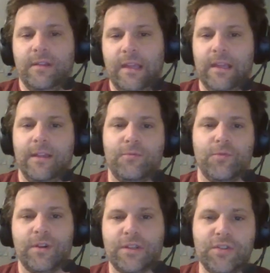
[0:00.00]
and
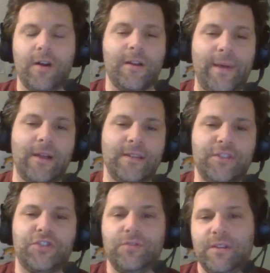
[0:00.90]
we're going to talk about
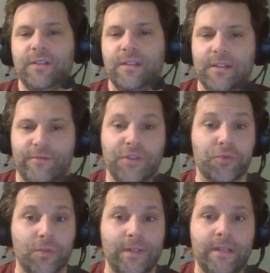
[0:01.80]
each unit
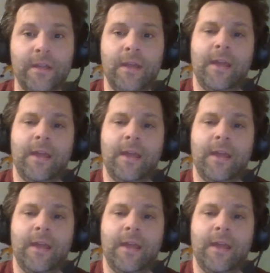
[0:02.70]
individually